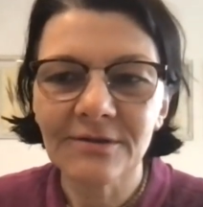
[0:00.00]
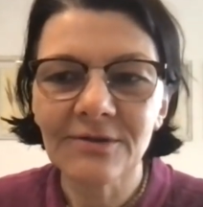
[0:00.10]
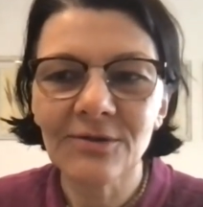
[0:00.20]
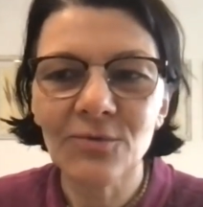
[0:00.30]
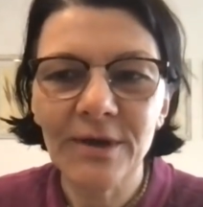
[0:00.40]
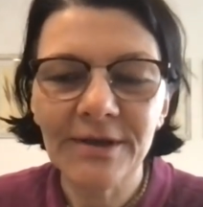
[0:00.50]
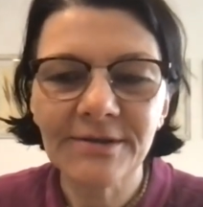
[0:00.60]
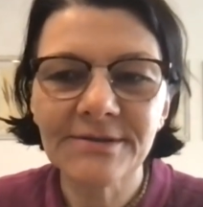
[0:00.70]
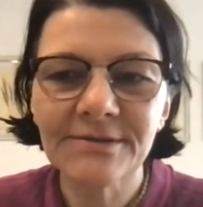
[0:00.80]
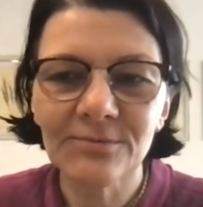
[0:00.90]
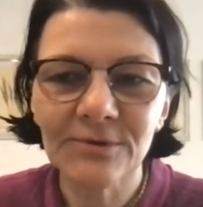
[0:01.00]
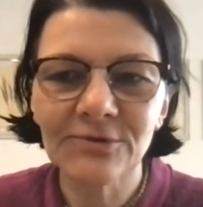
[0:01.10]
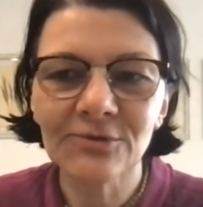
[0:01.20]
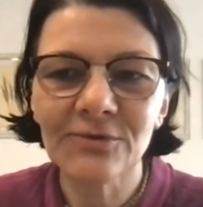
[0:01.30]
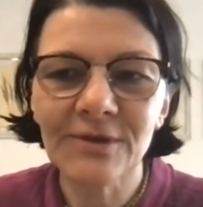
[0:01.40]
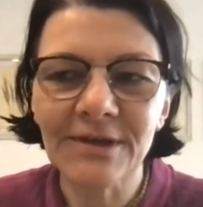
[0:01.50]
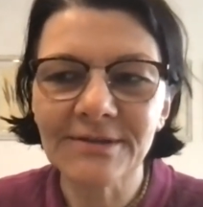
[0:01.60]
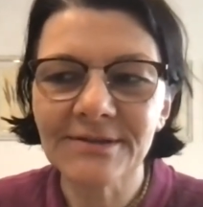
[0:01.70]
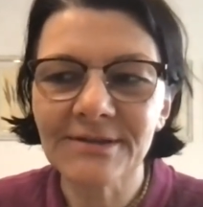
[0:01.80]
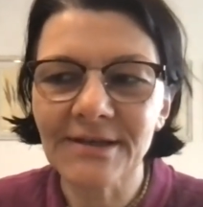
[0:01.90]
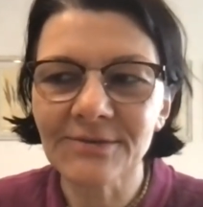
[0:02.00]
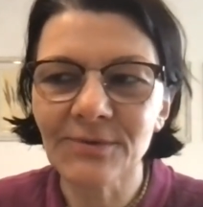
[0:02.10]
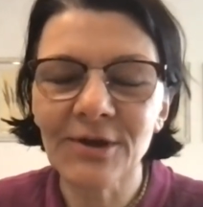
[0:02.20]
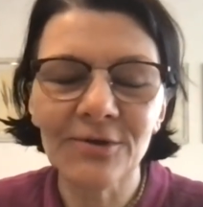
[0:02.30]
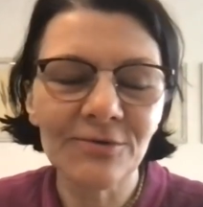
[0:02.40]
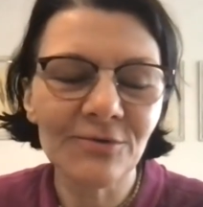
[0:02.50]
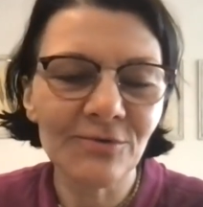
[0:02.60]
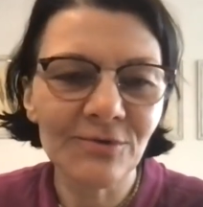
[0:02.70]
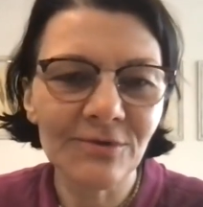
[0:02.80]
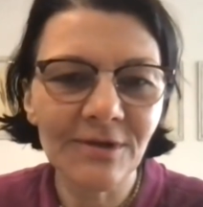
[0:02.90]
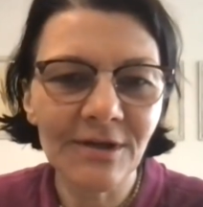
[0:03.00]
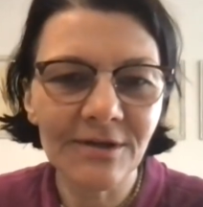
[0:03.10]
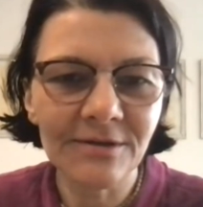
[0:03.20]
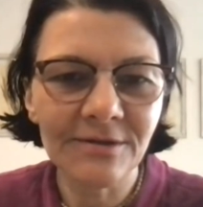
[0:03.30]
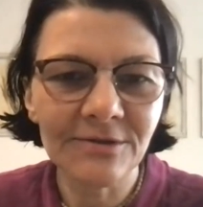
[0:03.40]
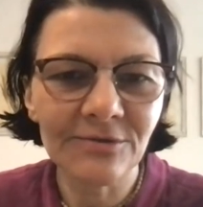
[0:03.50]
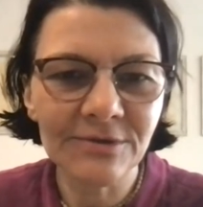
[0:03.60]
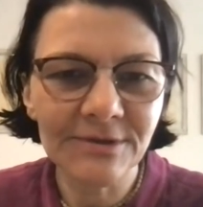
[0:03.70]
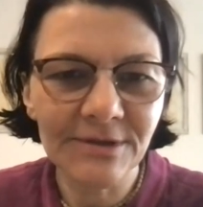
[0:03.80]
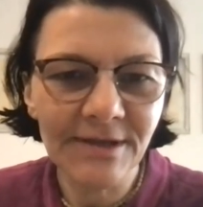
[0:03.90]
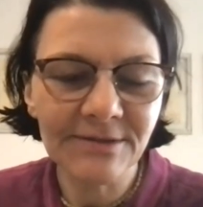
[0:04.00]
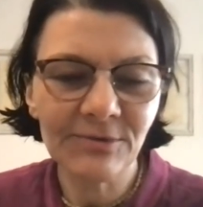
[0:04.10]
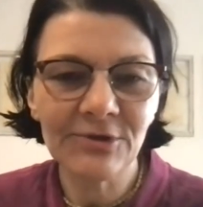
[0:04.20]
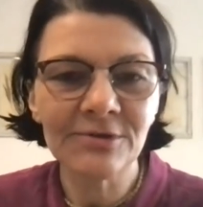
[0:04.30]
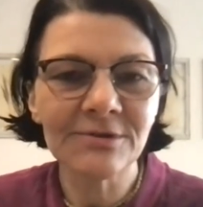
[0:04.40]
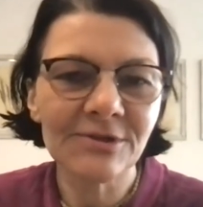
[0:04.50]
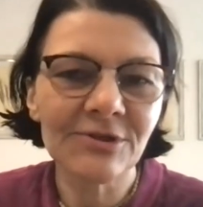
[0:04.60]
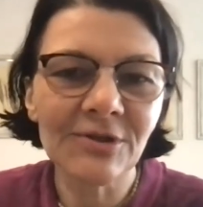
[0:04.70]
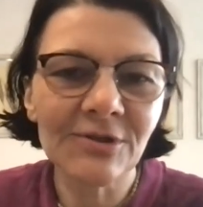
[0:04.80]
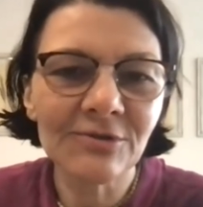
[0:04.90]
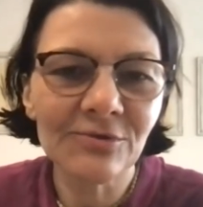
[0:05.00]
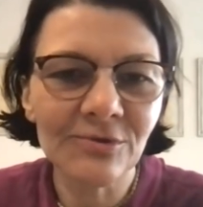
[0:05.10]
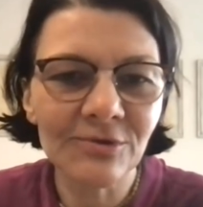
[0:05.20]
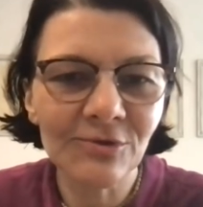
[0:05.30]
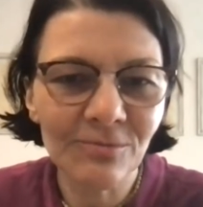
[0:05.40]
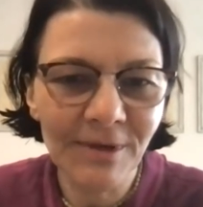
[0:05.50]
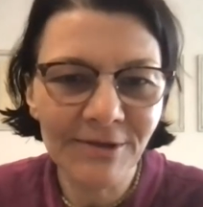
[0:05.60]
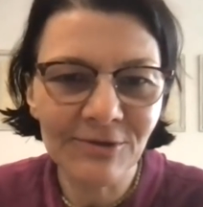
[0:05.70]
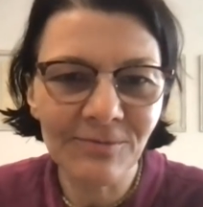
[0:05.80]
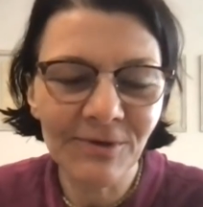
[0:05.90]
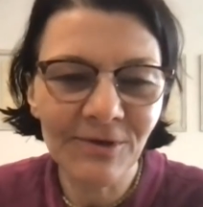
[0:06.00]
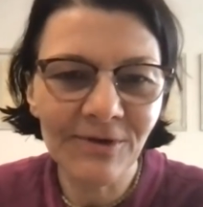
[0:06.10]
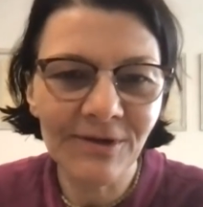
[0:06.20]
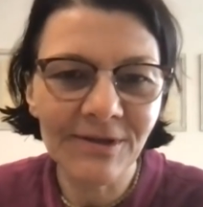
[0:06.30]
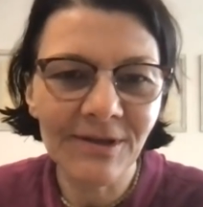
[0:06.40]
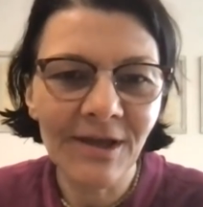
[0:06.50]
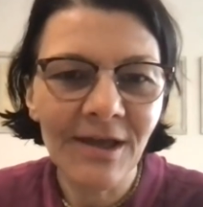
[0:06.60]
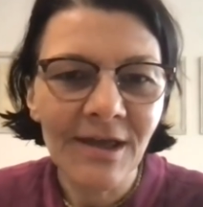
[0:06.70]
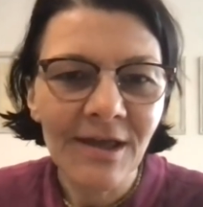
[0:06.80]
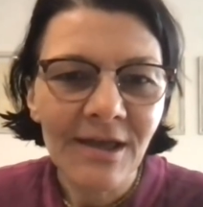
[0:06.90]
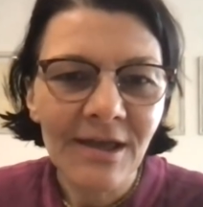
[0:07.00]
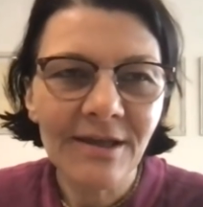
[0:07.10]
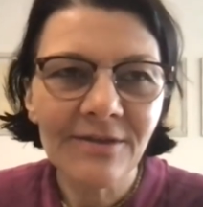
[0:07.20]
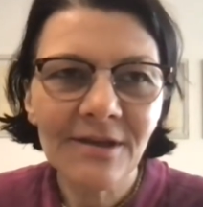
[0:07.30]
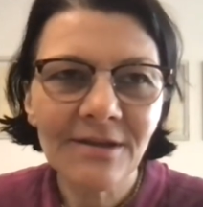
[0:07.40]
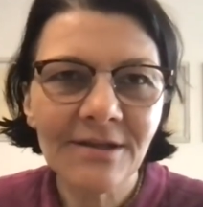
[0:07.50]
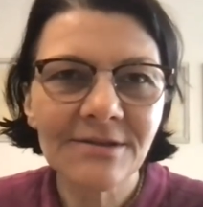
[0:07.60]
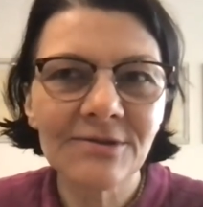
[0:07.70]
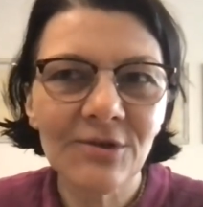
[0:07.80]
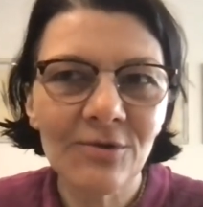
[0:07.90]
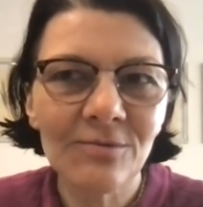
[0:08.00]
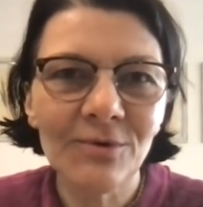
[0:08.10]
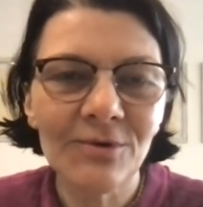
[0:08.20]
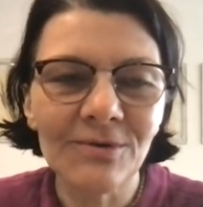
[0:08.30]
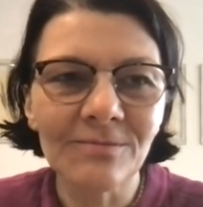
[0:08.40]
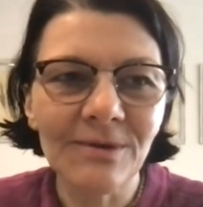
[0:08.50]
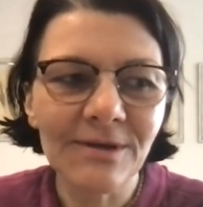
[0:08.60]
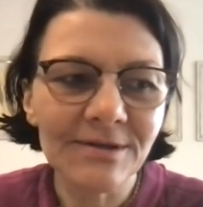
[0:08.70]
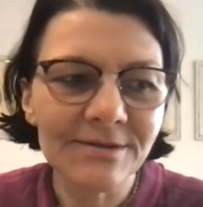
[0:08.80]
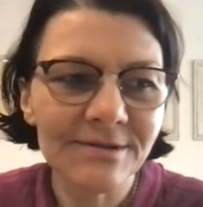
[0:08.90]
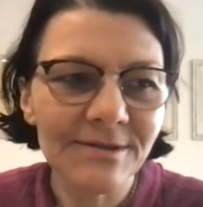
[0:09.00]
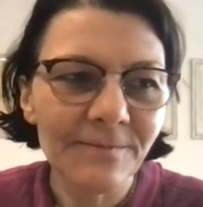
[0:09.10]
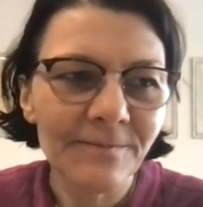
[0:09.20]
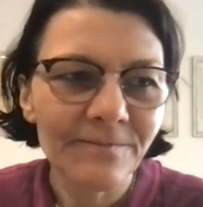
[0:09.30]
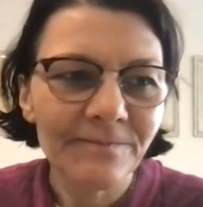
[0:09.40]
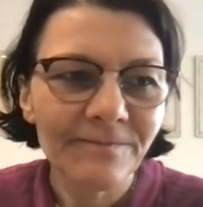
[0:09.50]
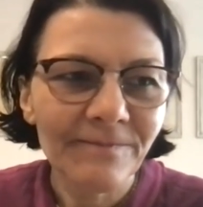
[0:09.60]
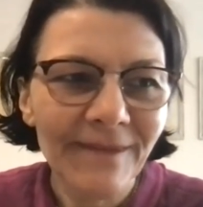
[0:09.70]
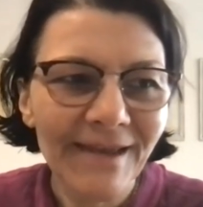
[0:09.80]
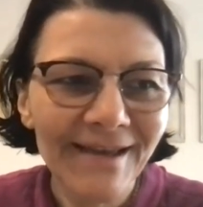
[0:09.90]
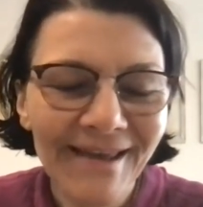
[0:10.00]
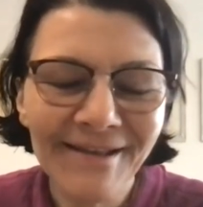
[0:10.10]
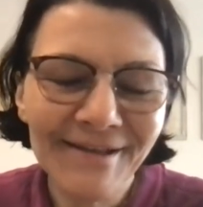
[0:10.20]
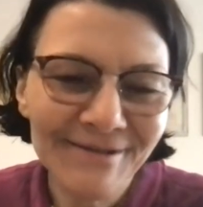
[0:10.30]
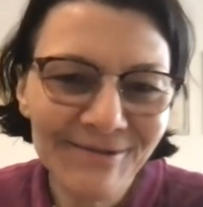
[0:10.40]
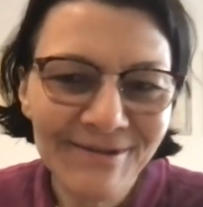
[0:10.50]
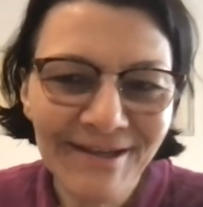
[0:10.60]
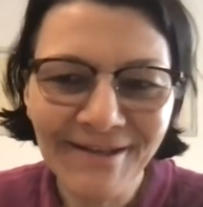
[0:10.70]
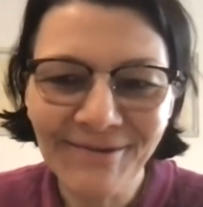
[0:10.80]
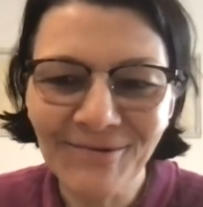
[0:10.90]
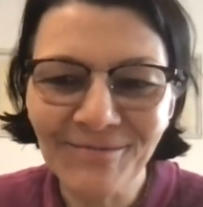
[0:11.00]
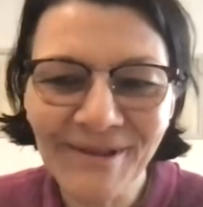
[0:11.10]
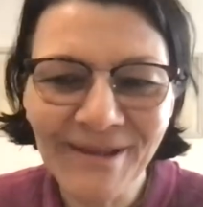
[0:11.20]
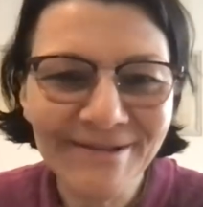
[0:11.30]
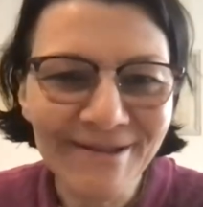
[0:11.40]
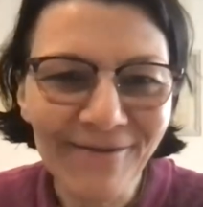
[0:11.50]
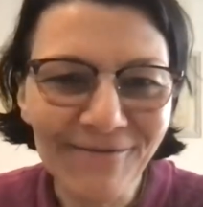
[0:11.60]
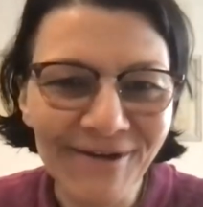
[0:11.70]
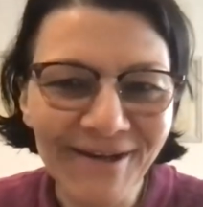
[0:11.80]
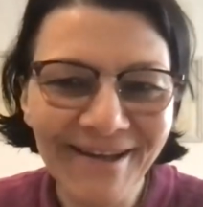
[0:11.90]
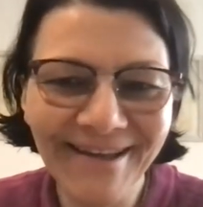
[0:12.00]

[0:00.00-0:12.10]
the ways we do things as we go through uh, the trans- as we transition into a new major period and i think that's so important because again as you said it will be less suffering